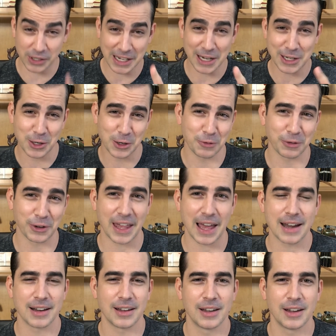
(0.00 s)
stay tuned for
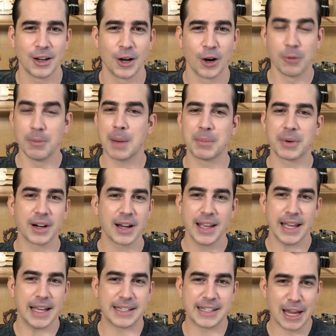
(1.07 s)
that. Remember,
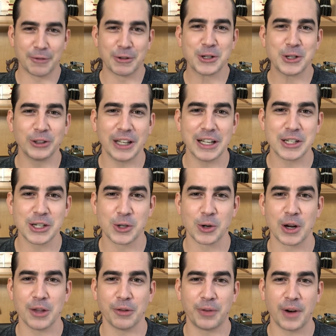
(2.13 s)
it's never too late to
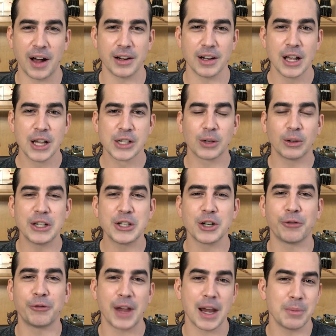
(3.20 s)
join the fun, so let
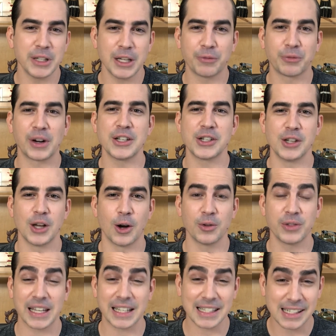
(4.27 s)
your family and friends know
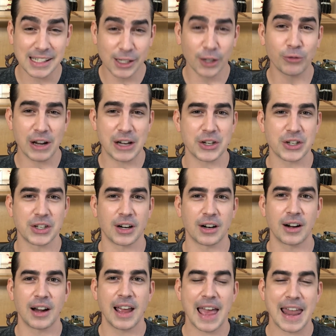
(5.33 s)
they can still
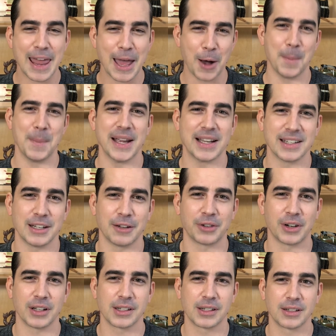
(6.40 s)
register and help make a
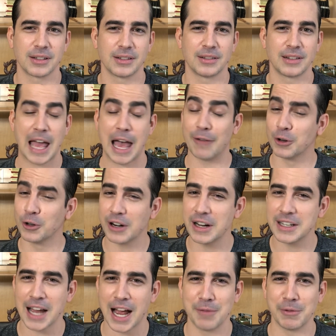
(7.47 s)
difference. Have a
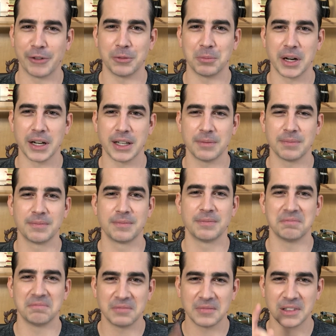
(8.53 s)
great time, everybody.
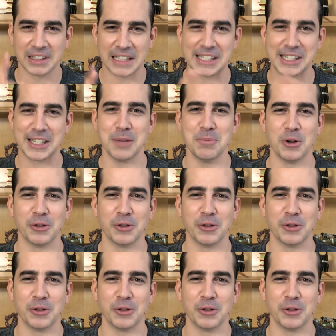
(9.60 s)
Let's get